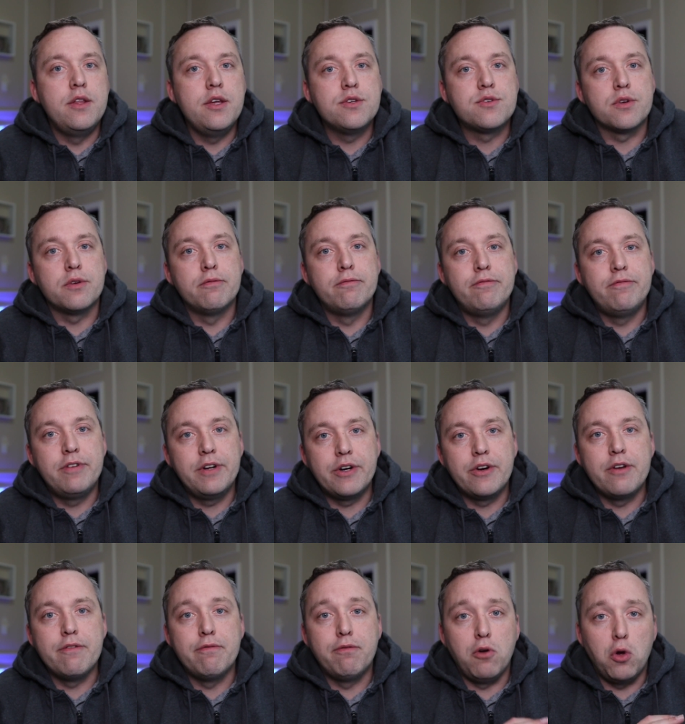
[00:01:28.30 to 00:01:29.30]
these are
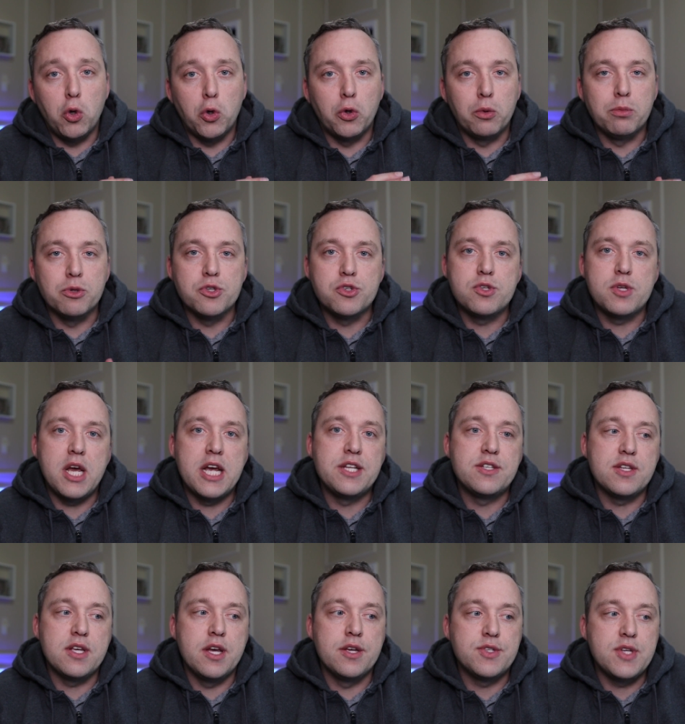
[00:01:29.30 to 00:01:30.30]
very vulnerable
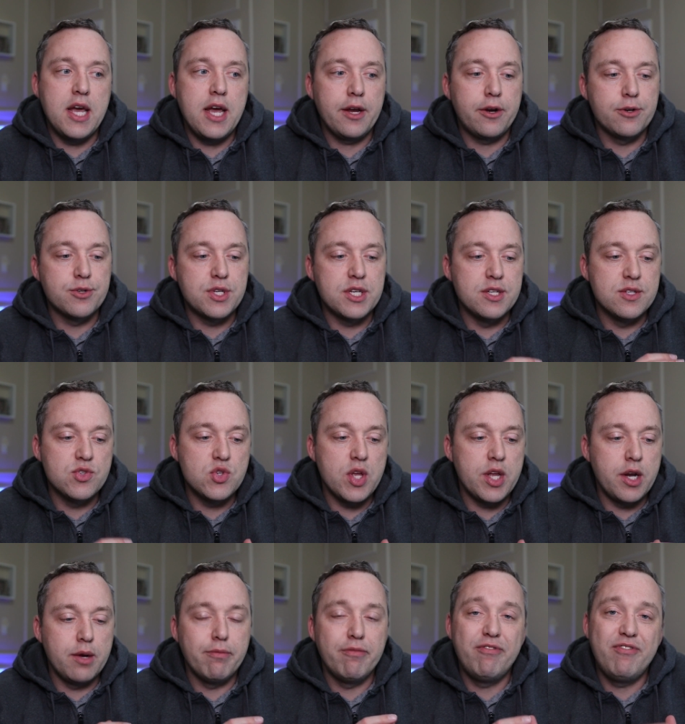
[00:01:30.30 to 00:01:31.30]
sites as hackers can
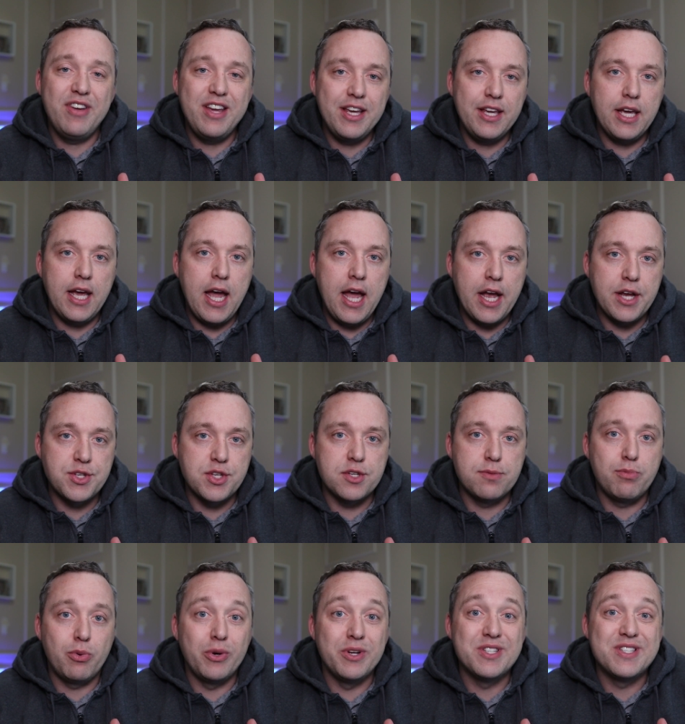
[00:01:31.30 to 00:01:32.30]
set up fake
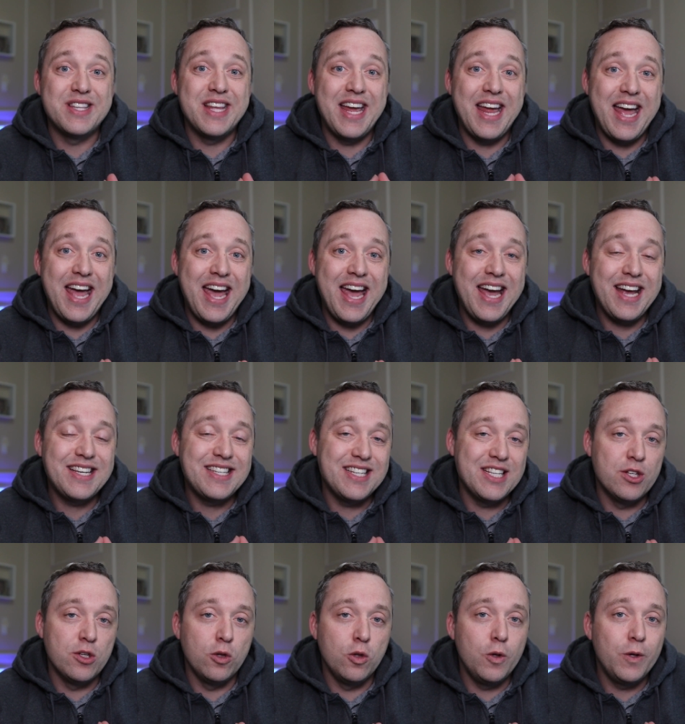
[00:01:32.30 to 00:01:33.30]
access points that act
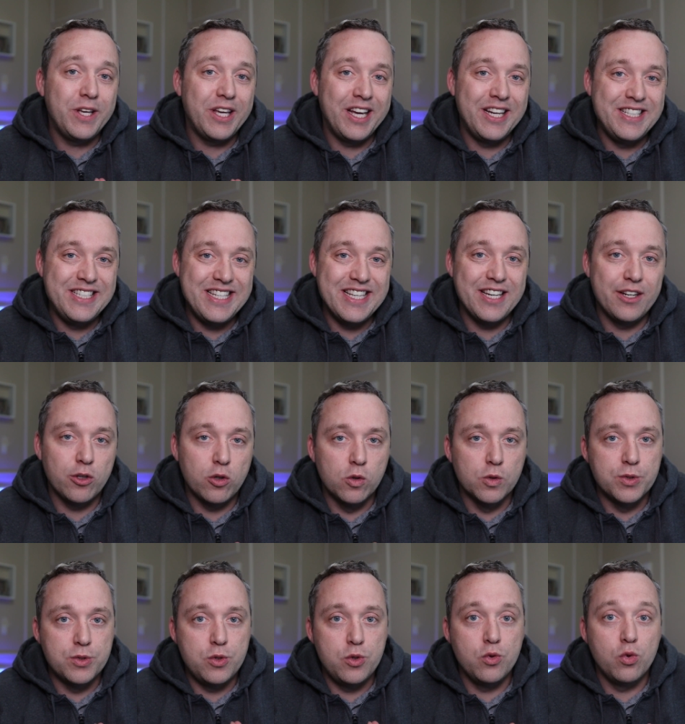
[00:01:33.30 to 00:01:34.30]
and look
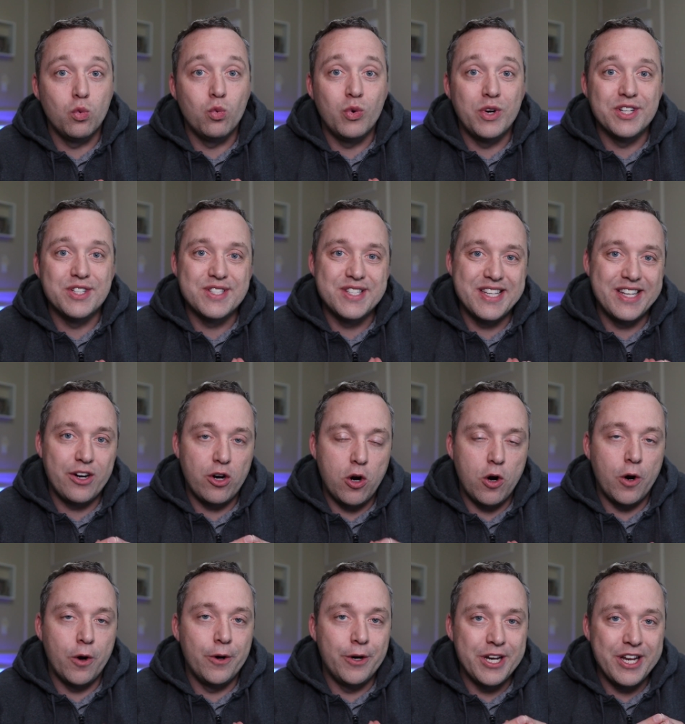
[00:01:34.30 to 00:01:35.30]
identical to the ones that
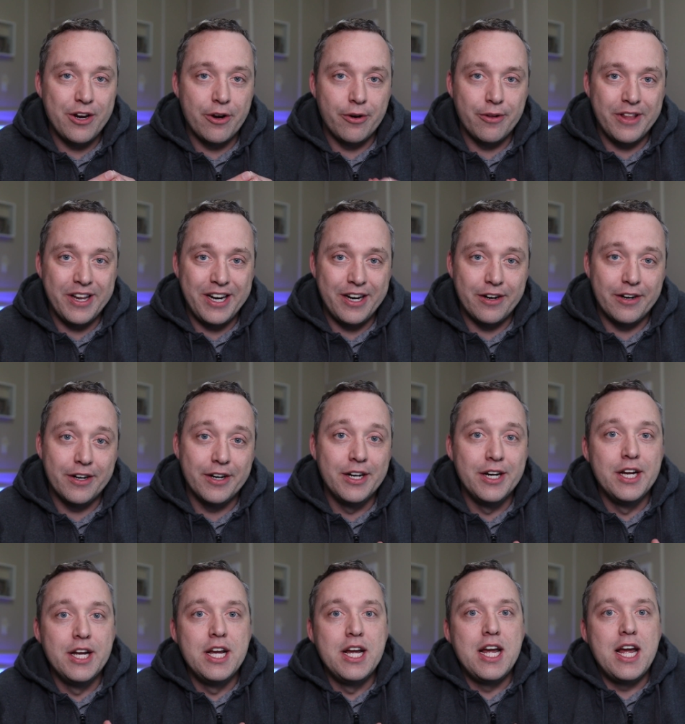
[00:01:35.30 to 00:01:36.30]
already are there.
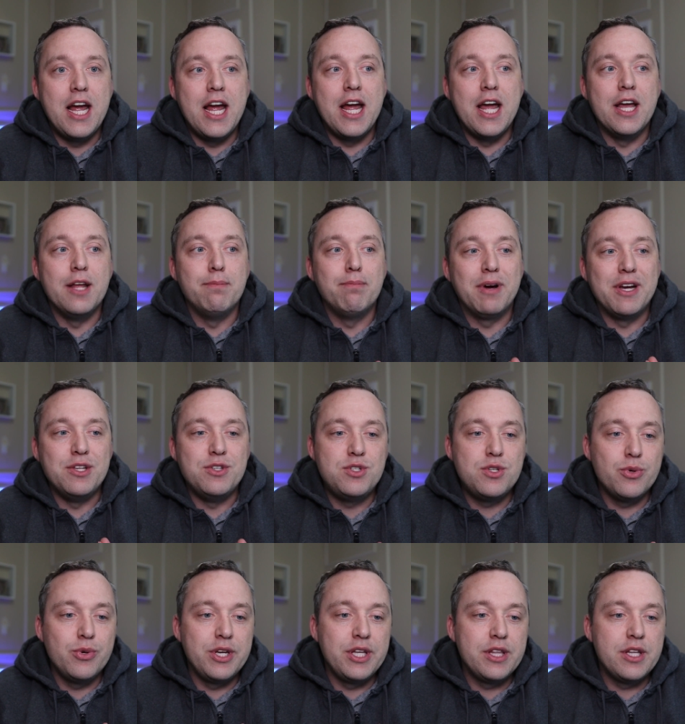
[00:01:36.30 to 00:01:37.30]
And by
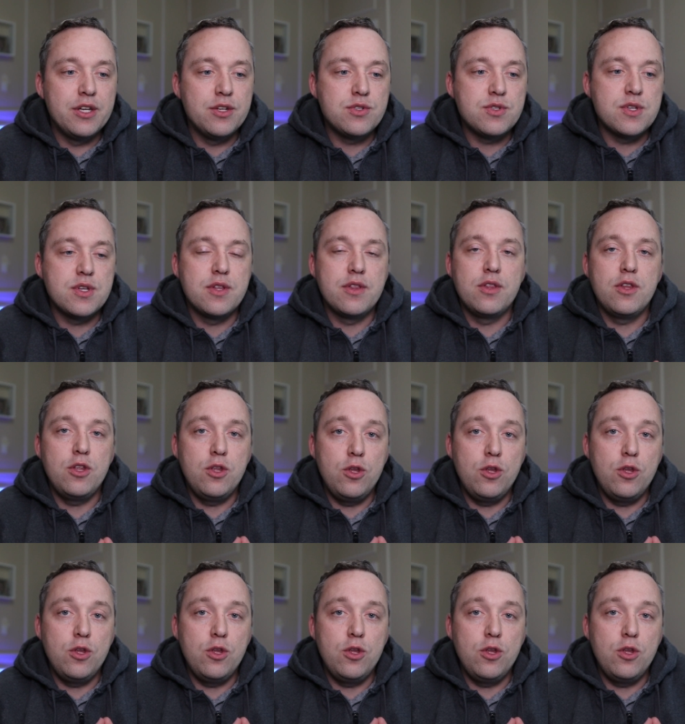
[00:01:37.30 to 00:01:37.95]
doing this,